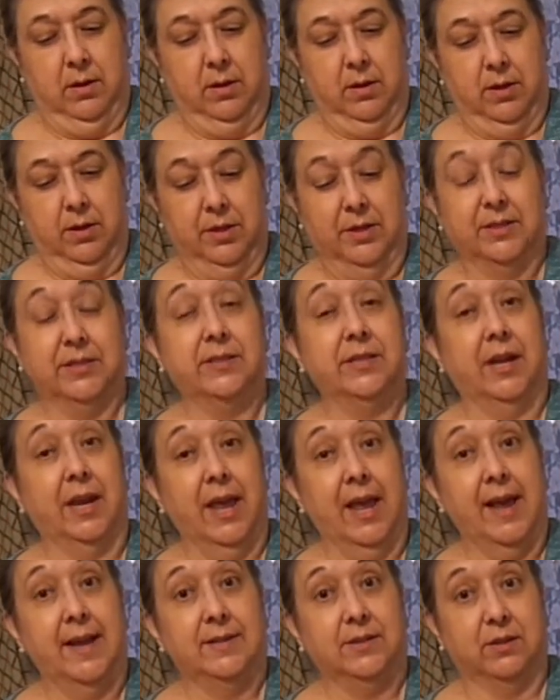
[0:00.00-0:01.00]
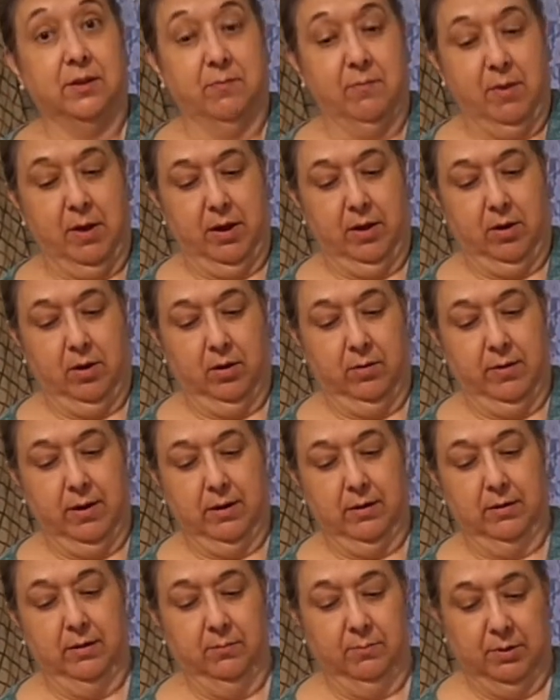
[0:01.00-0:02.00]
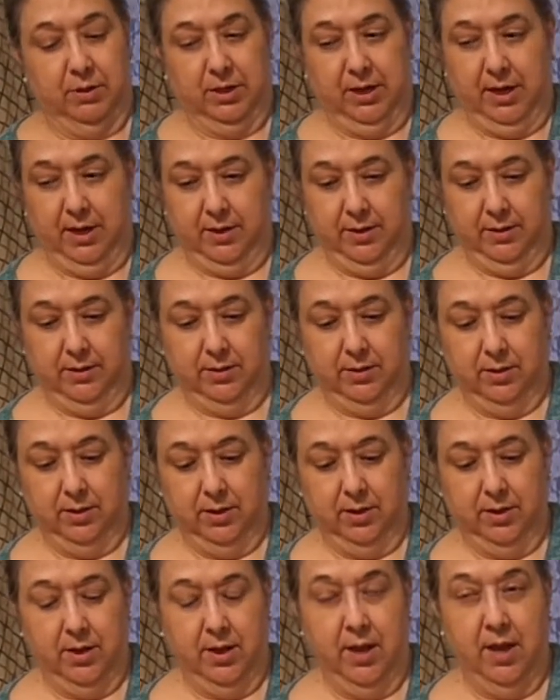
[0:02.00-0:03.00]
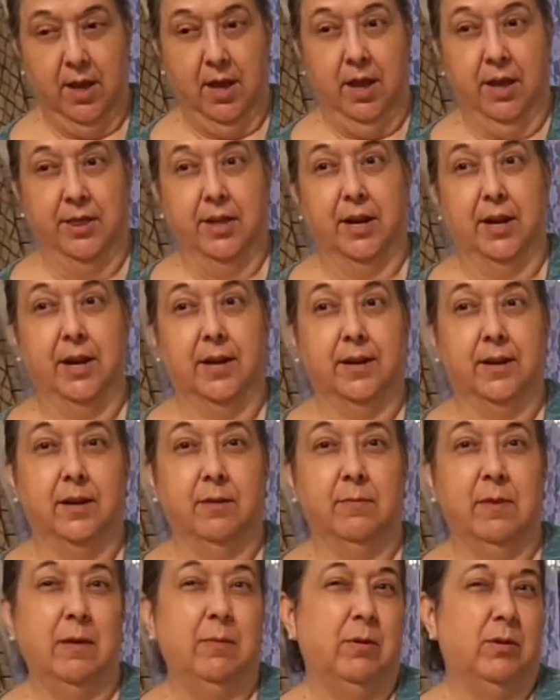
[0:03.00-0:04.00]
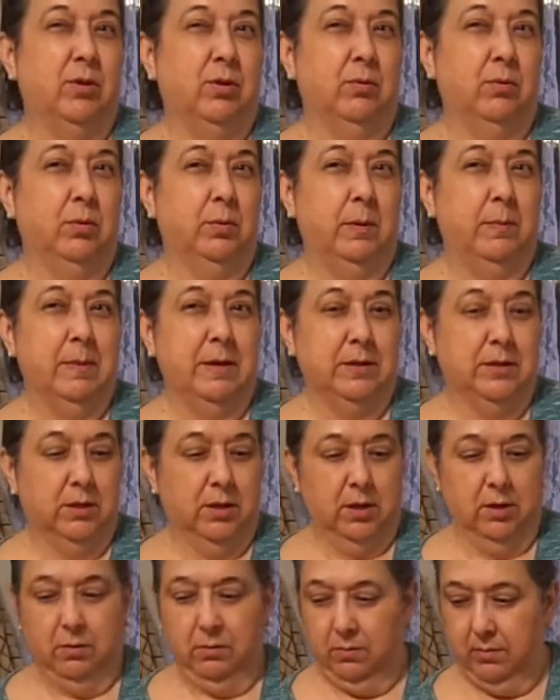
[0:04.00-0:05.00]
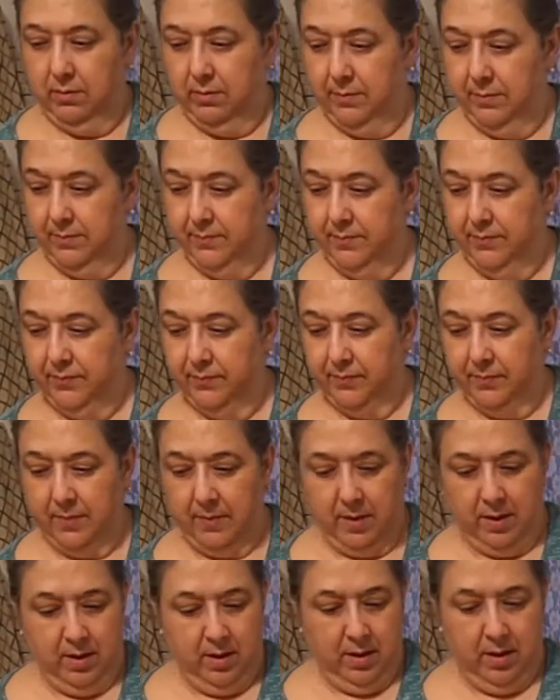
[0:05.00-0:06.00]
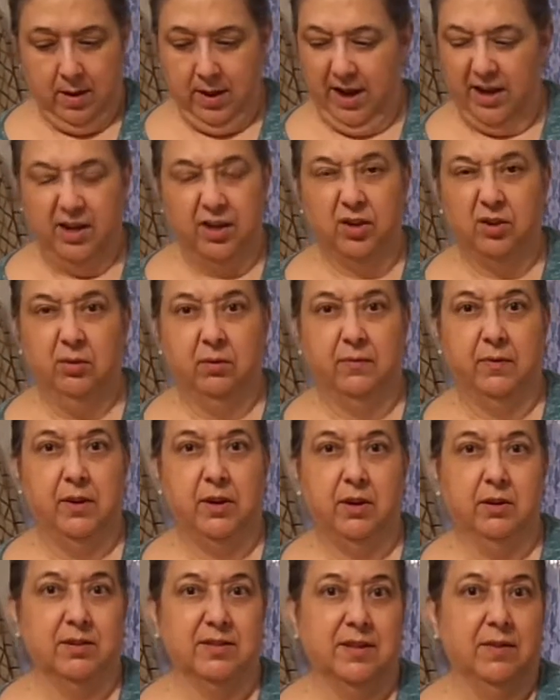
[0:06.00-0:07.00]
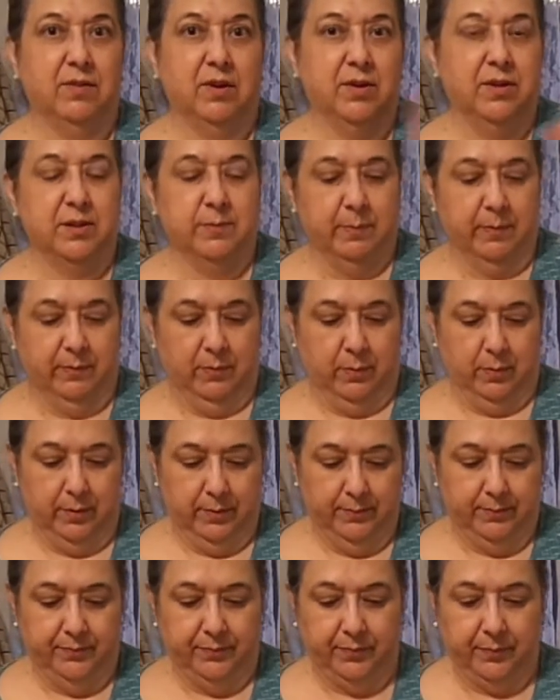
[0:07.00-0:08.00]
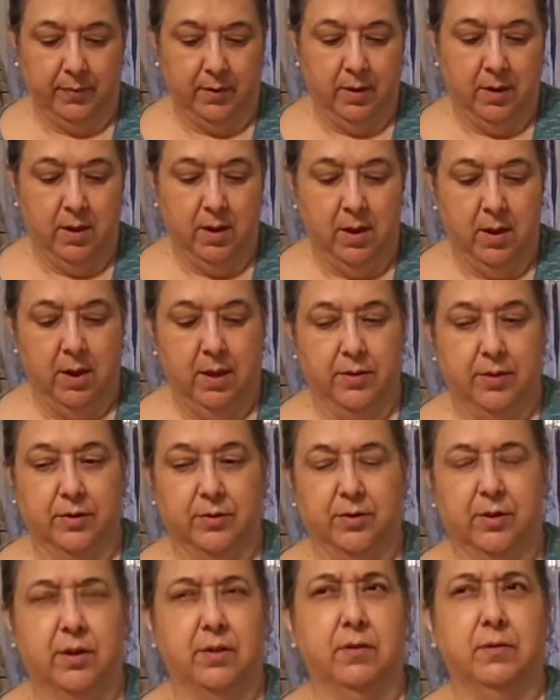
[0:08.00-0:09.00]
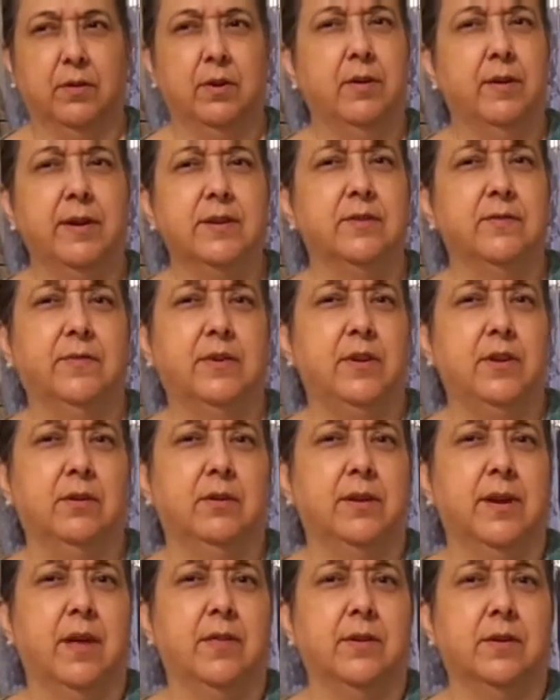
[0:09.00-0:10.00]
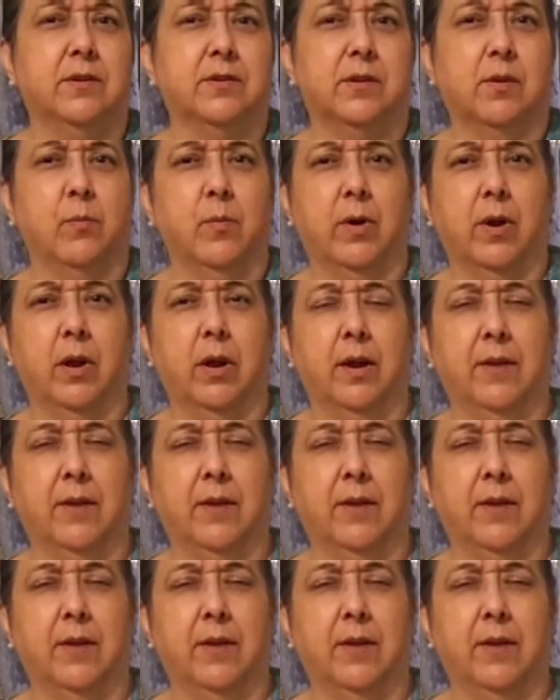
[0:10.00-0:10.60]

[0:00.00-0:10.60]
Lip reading: This is the last of my au gratin potatoes that I did maybe 2 or 3 months ago. I didn't do a video because I've done this before. There is a video down there somewhere.